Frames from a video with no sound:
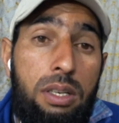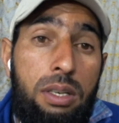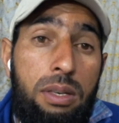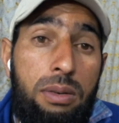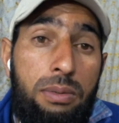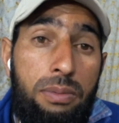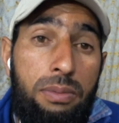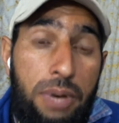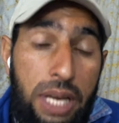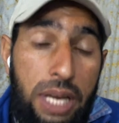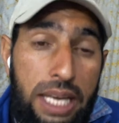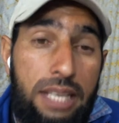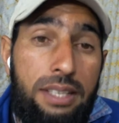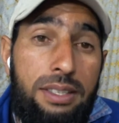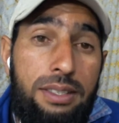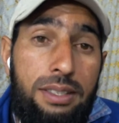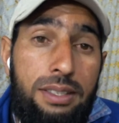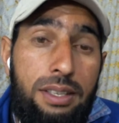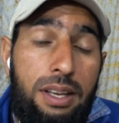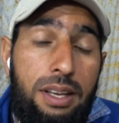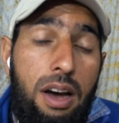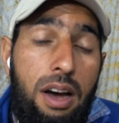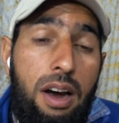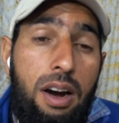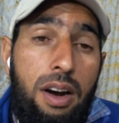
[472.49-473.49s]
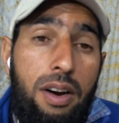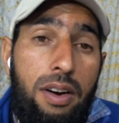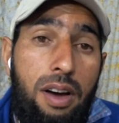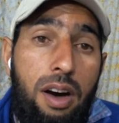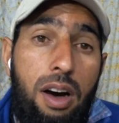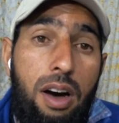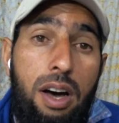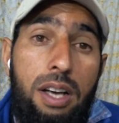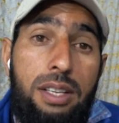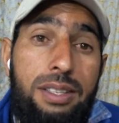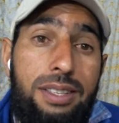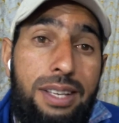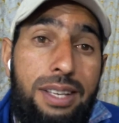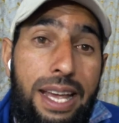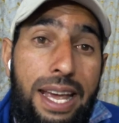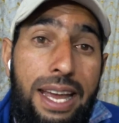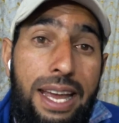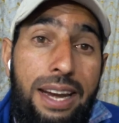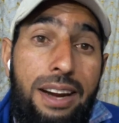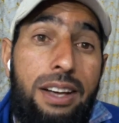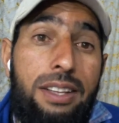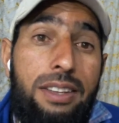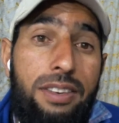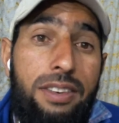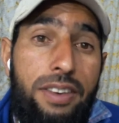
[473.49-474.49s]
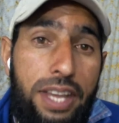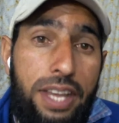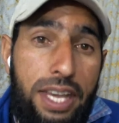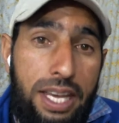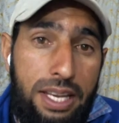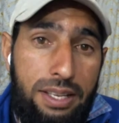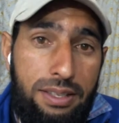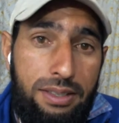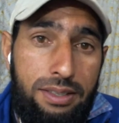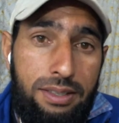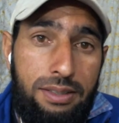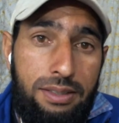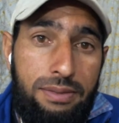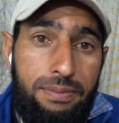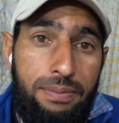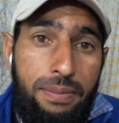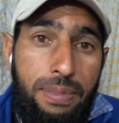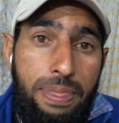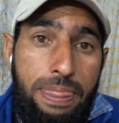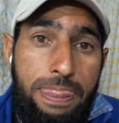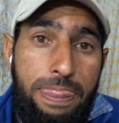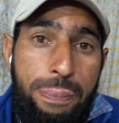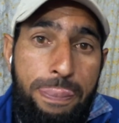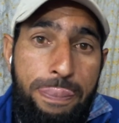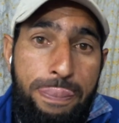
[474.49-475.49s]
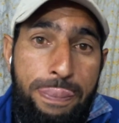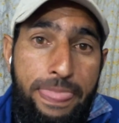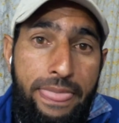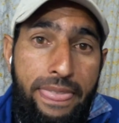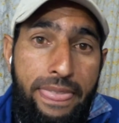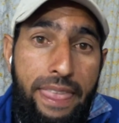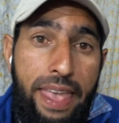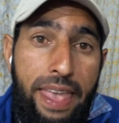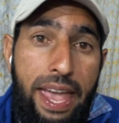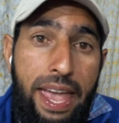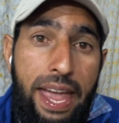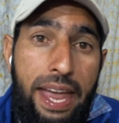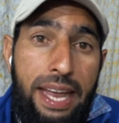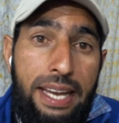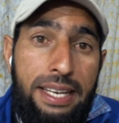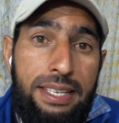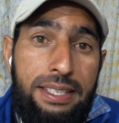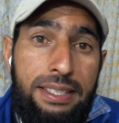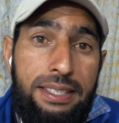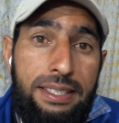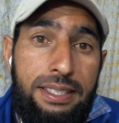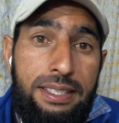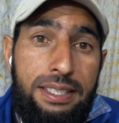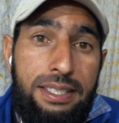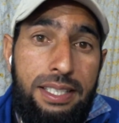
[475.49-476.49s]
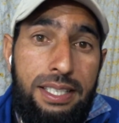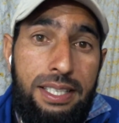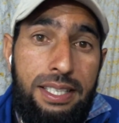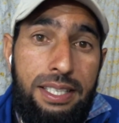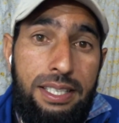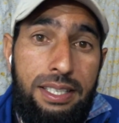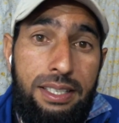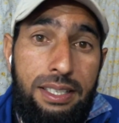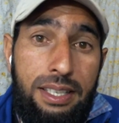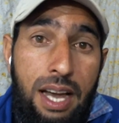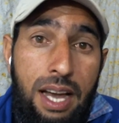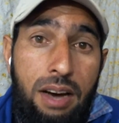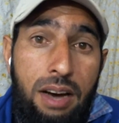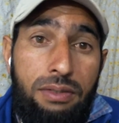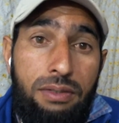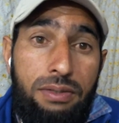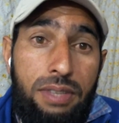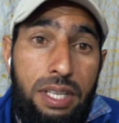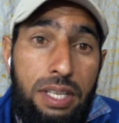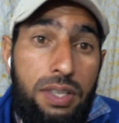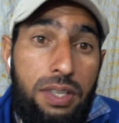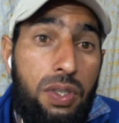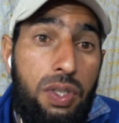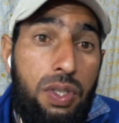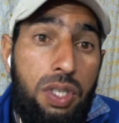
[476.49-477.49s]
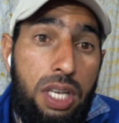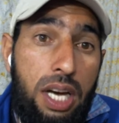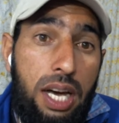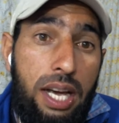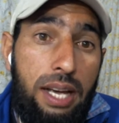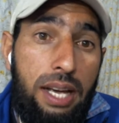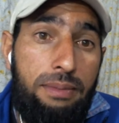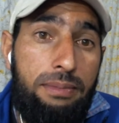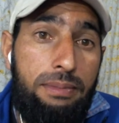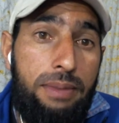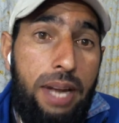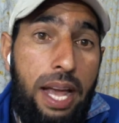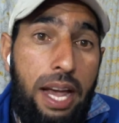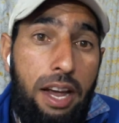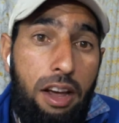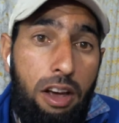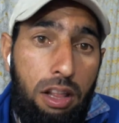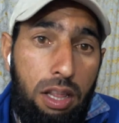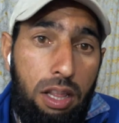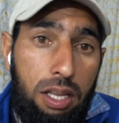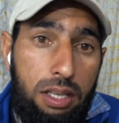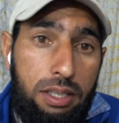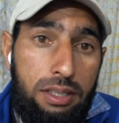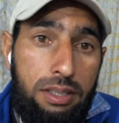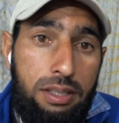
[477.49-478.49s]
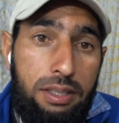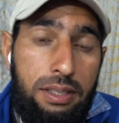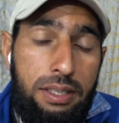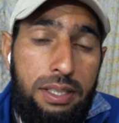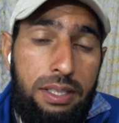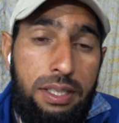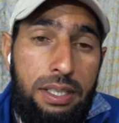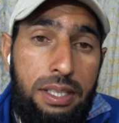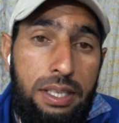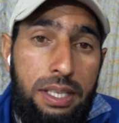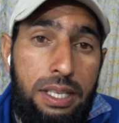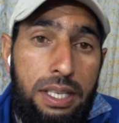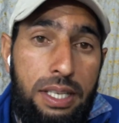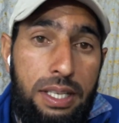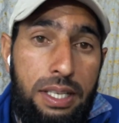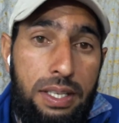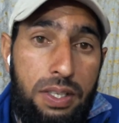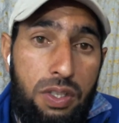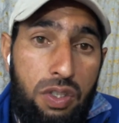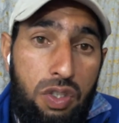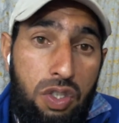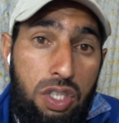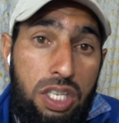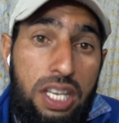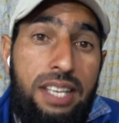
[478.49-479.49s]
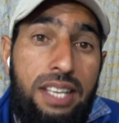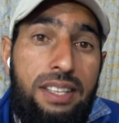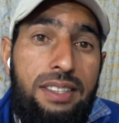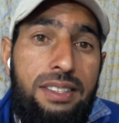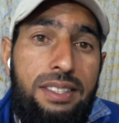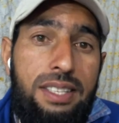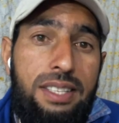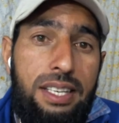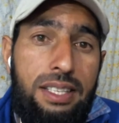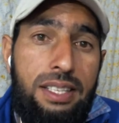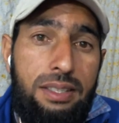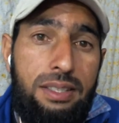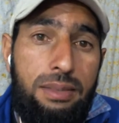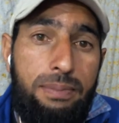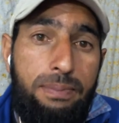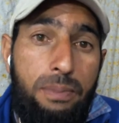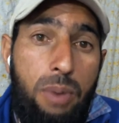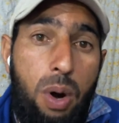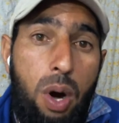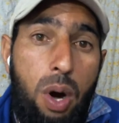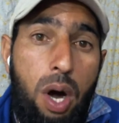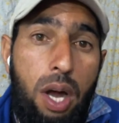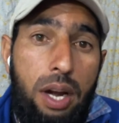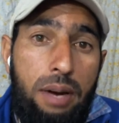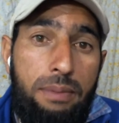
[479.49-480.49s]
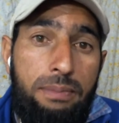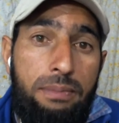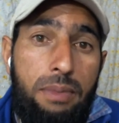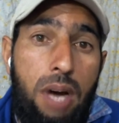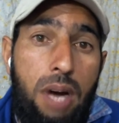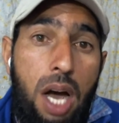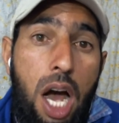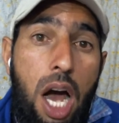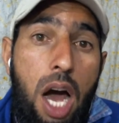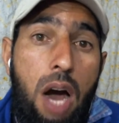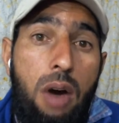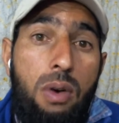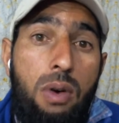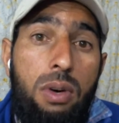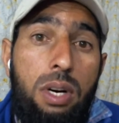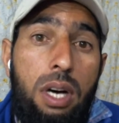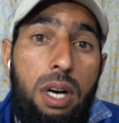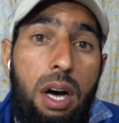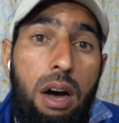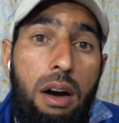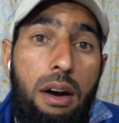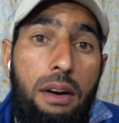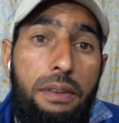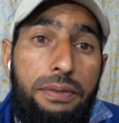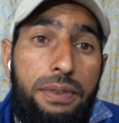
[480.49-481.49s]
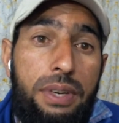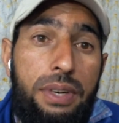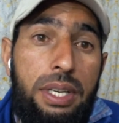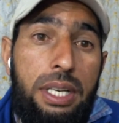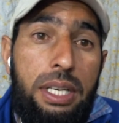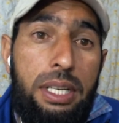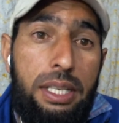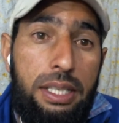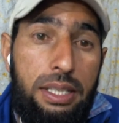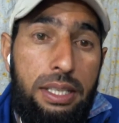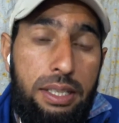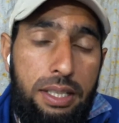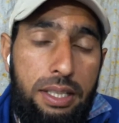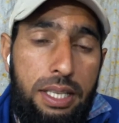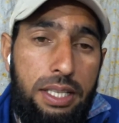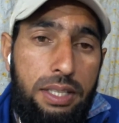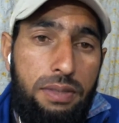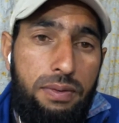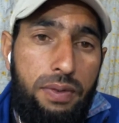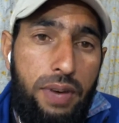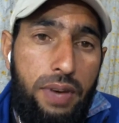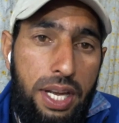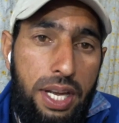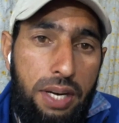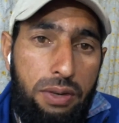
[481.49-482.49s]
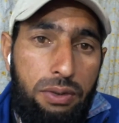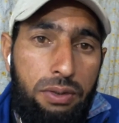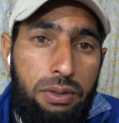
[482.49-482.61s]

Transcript: kiss or ask another kiss. And now this time Nicholas sticks his bottom out of this window,